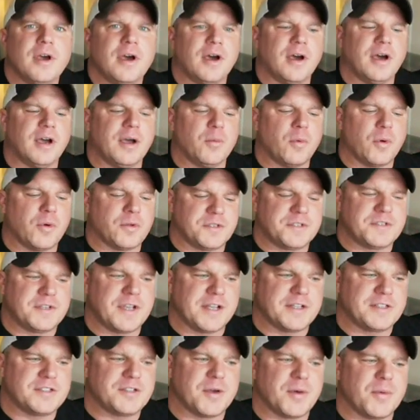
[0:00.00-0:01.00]
I won't
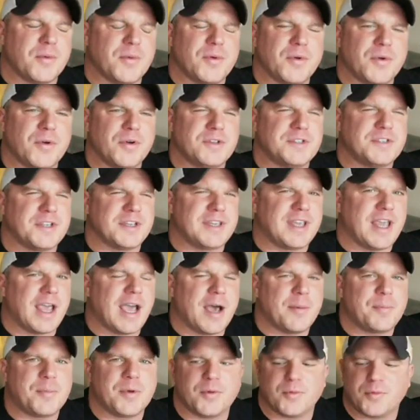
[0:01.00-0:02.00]
say it's a
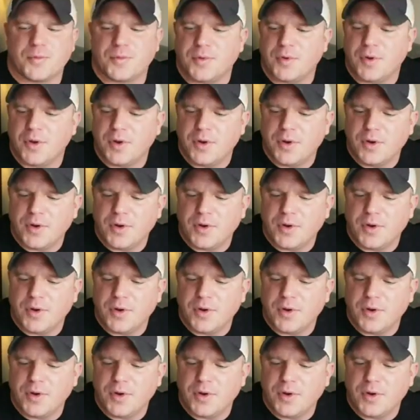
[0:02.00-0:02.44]
gap in